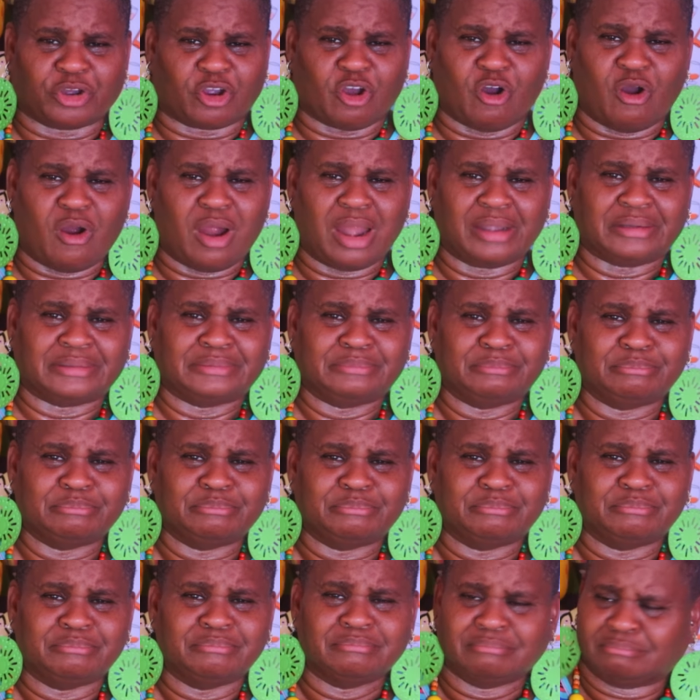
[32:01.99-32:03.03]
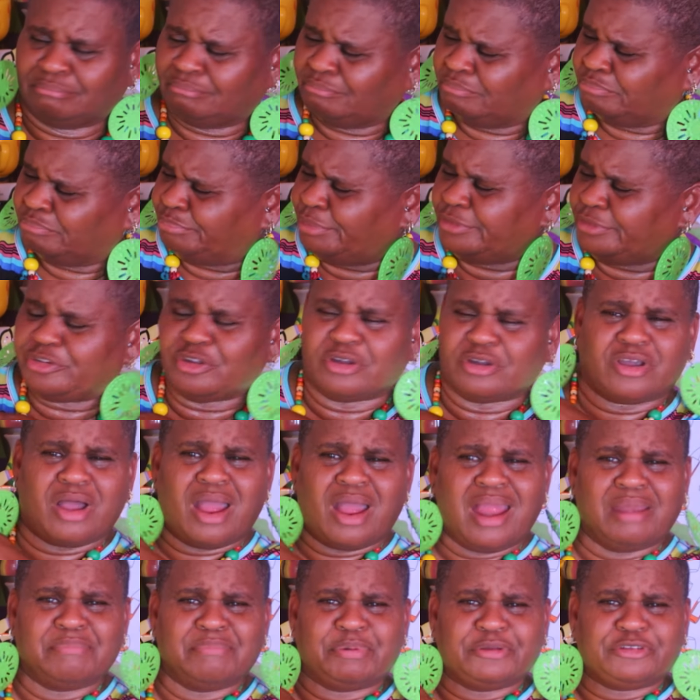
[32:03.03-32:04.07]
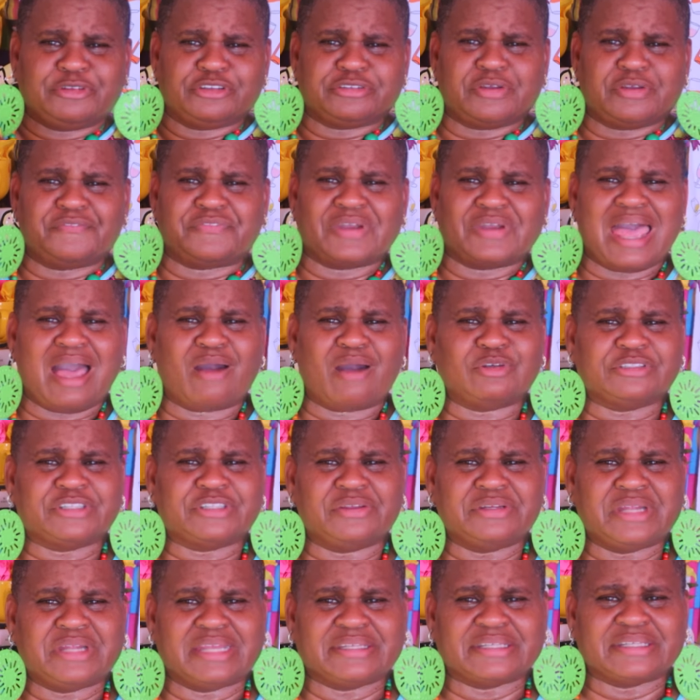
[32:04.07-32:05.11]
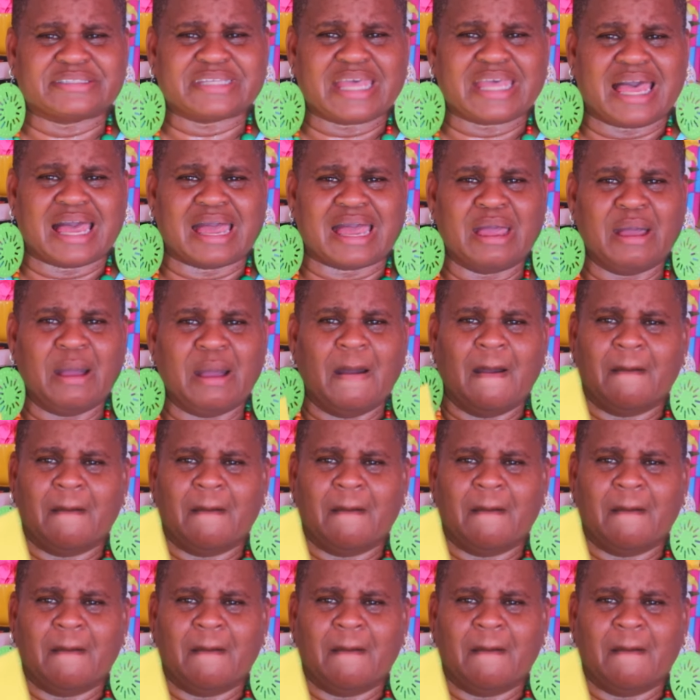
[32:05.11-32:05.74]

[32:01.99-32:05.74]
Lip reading: a garden. Put your garden, put you some flowers on the other side.